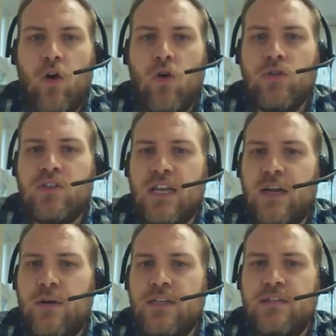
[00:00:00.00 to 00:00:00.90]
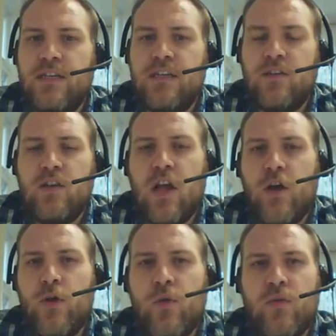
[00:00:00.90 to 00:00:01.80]
Always allow editing.
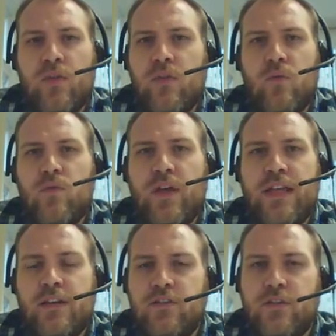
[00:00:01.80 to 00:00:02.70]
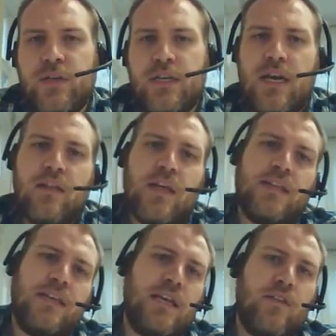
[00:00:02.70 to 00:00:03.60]
No, they can do it, and
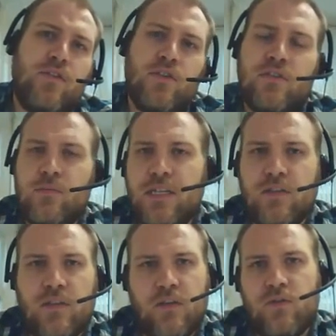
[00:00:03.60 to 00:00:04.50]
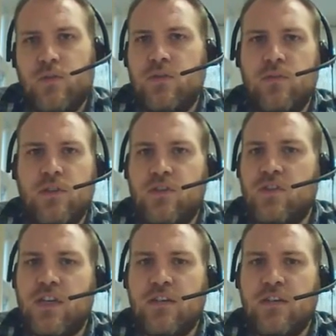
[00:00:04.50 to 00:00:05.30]
then they get 30 minutes afterwards in which to